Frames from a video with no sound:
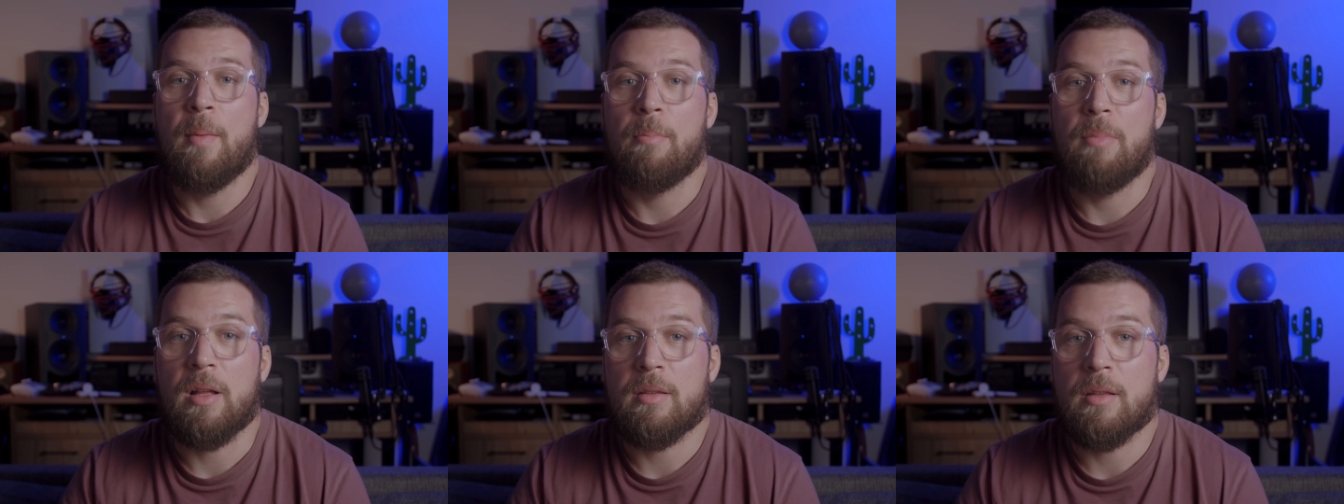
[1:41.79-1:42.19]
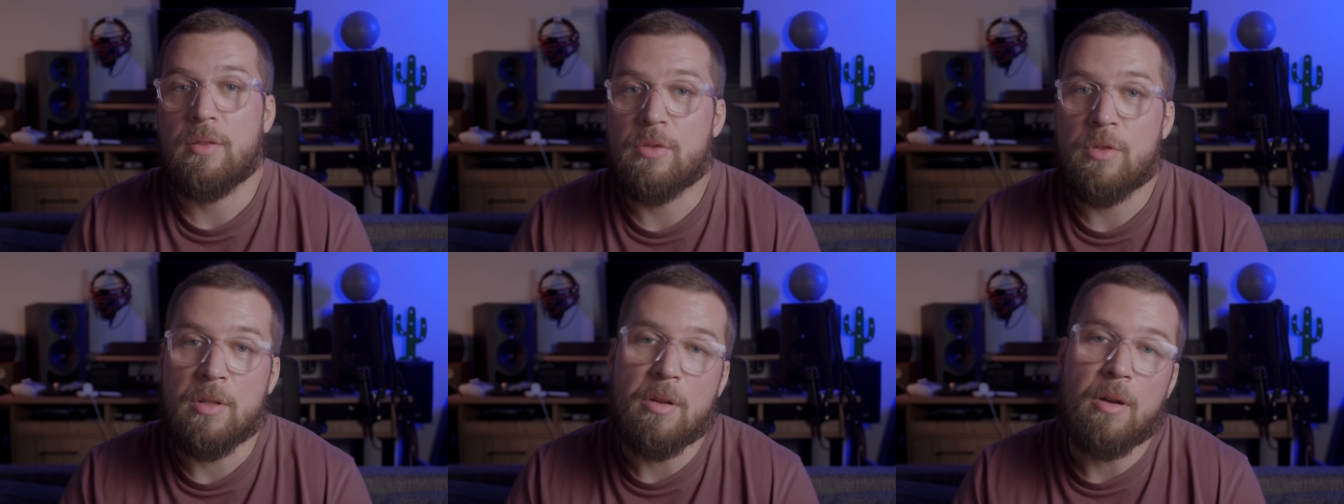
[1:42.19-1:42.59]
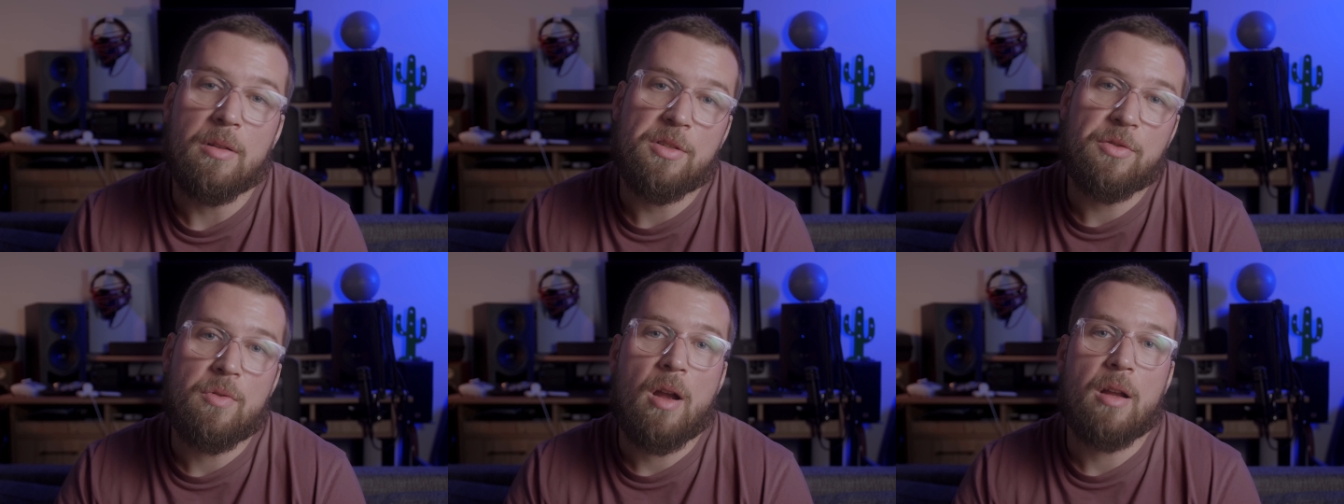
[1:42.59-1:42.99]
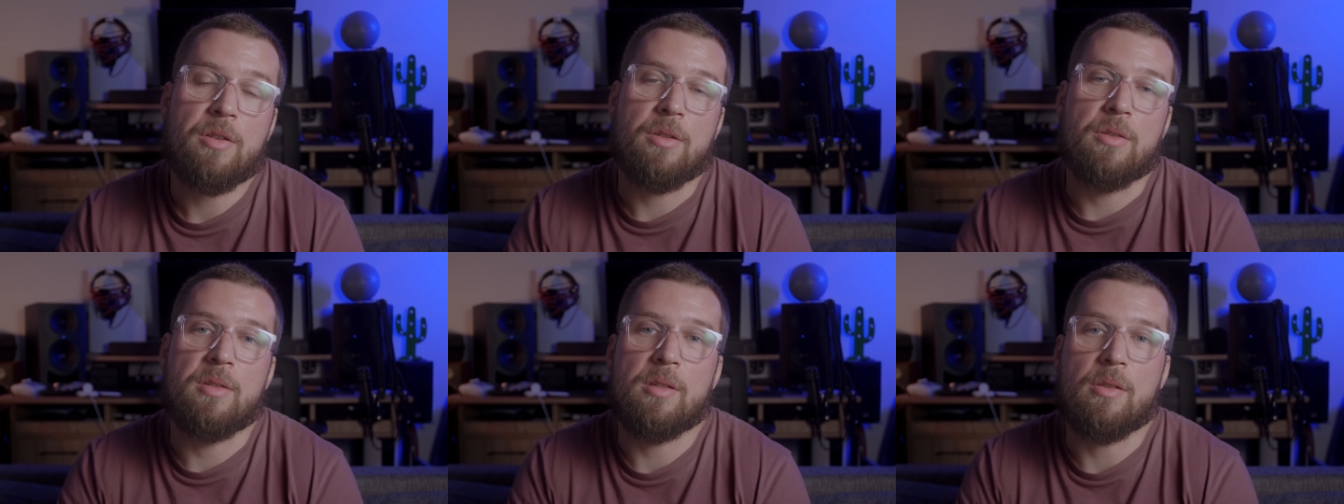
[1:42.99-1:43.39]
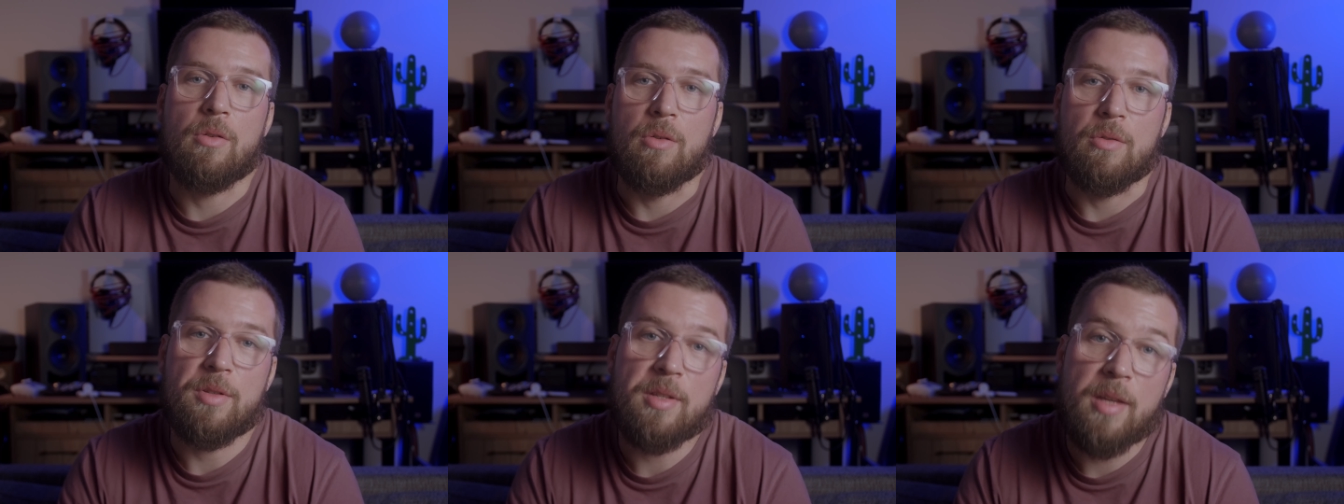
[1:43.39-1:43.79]
but the general structures
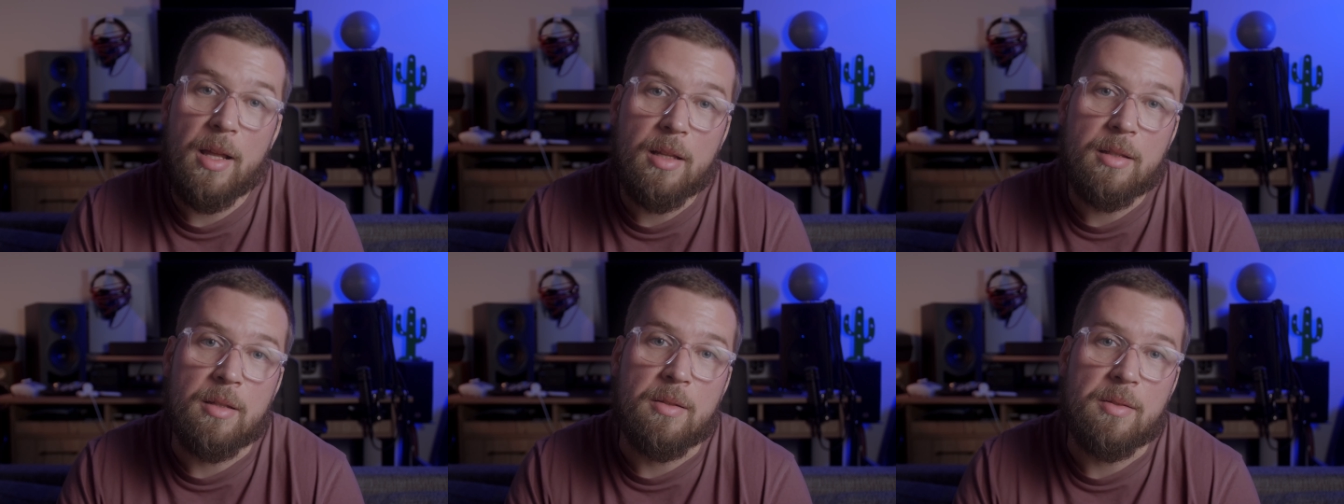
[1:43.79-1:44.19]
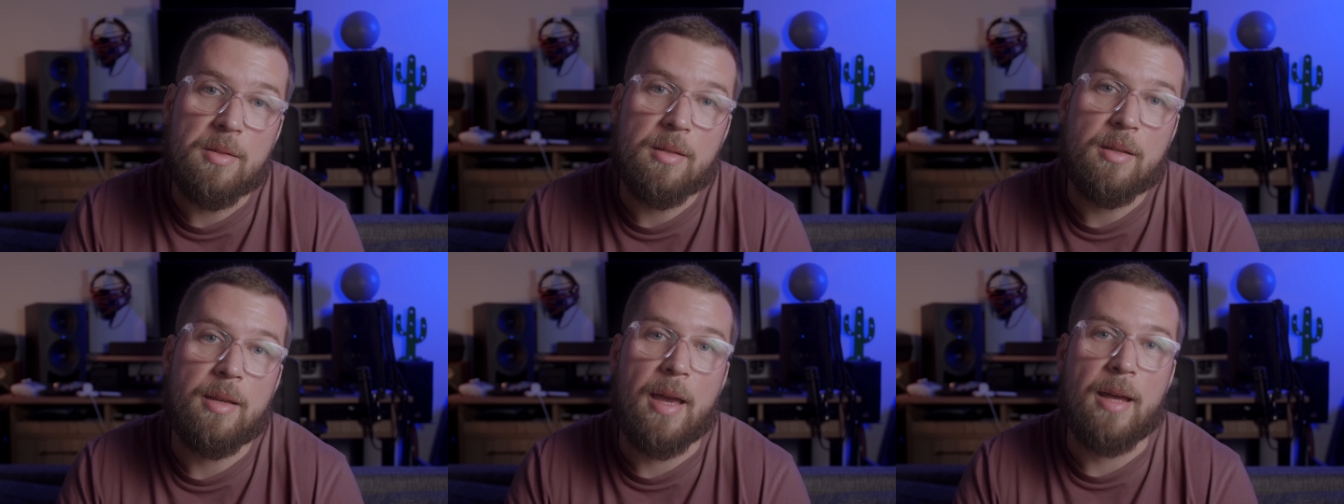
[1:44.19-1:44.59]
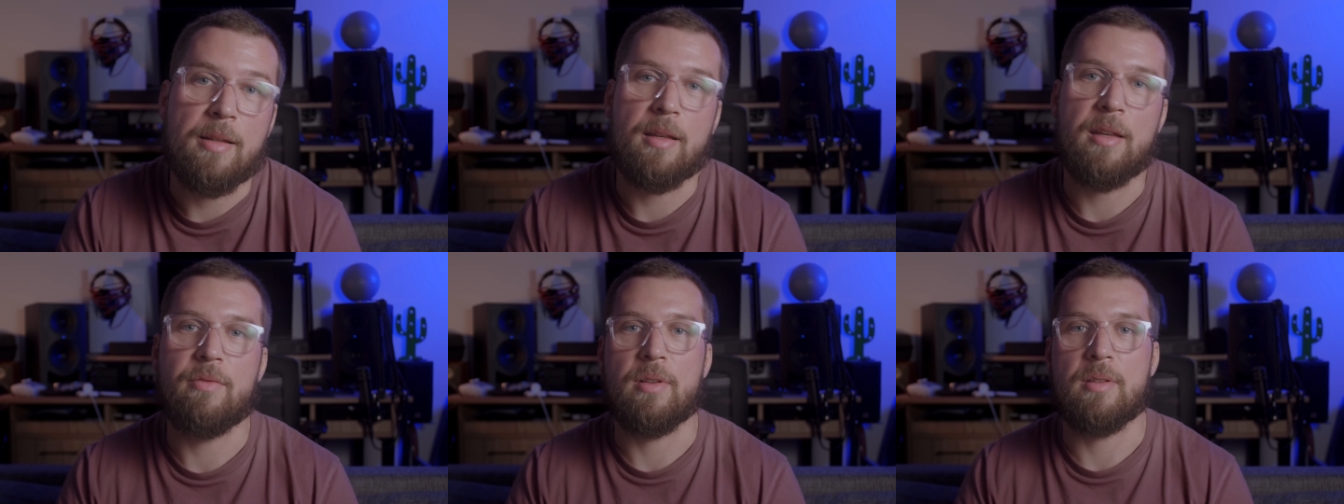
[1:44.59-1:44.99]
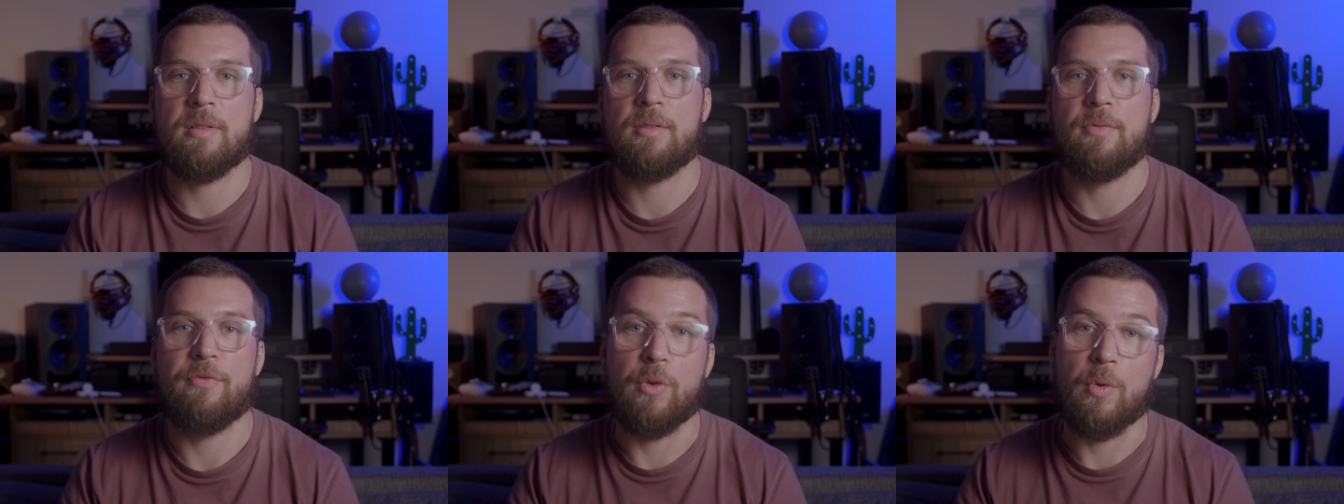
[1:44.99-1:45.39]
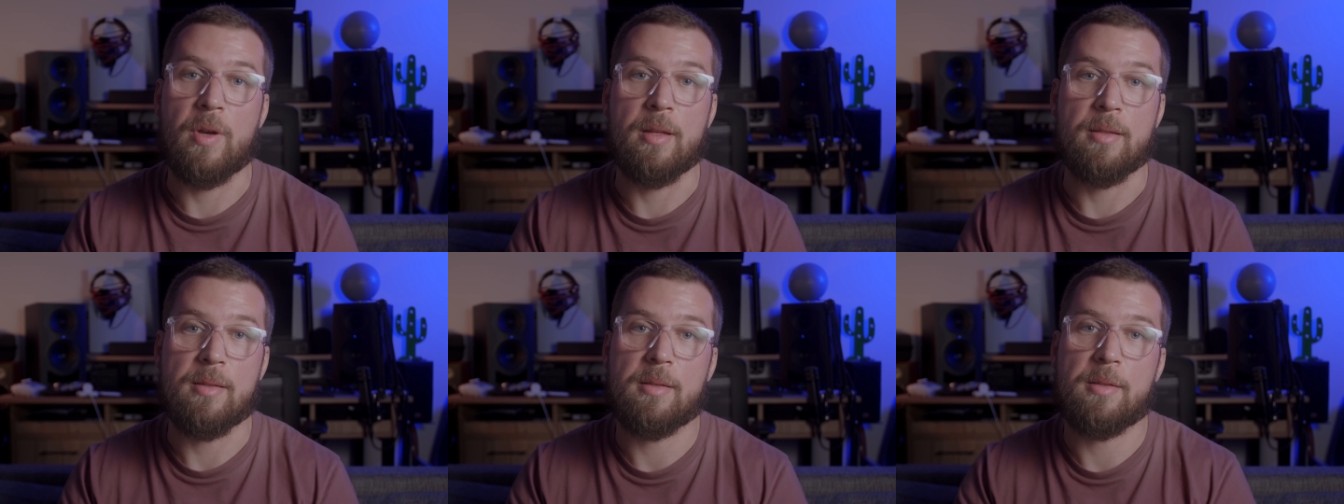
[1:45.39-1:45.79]
or skeletons can give us few
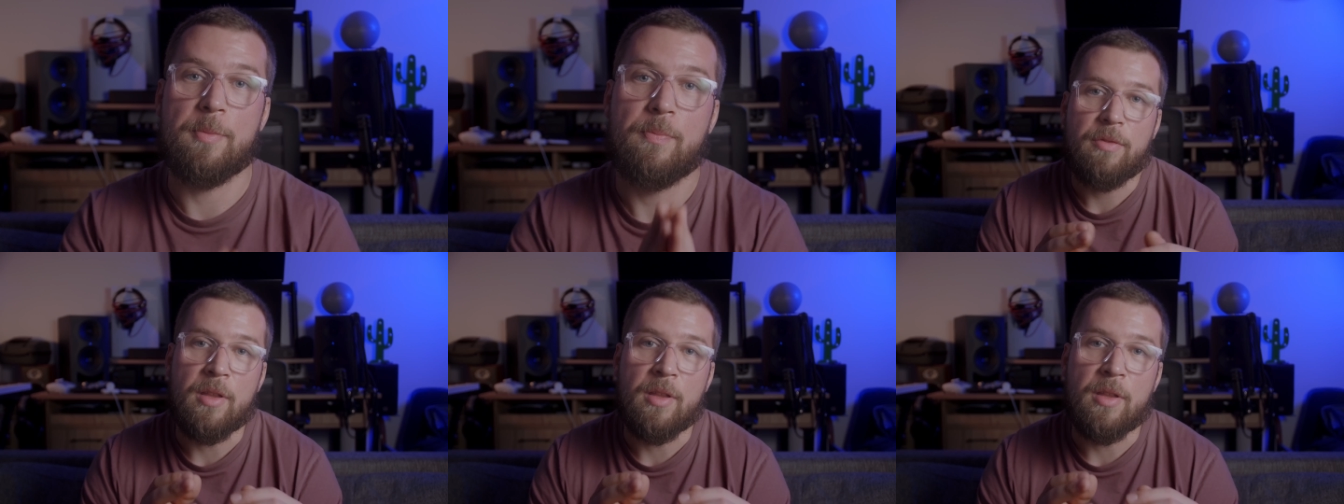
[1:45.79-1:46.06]
hints.